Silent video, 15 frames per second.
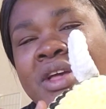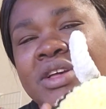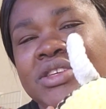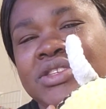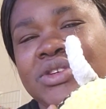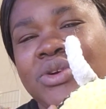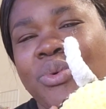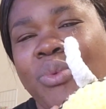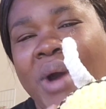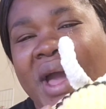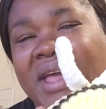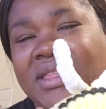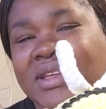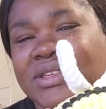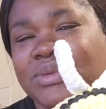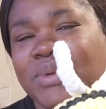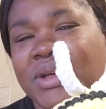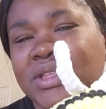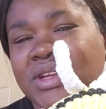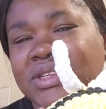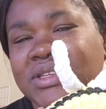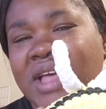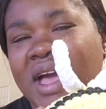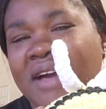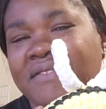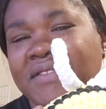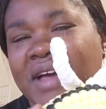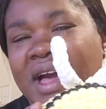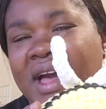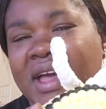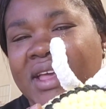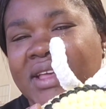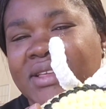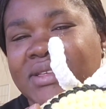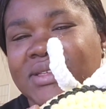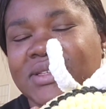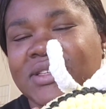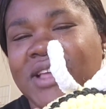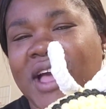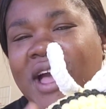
So why this one doesn't have eyes,